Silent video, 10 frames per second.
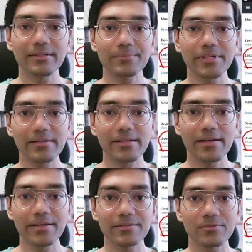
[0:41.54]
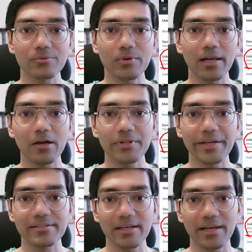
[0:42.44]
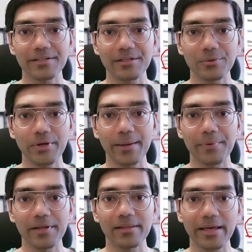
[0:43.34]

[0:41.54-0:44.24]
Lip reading: some settings to allow the installation to happen.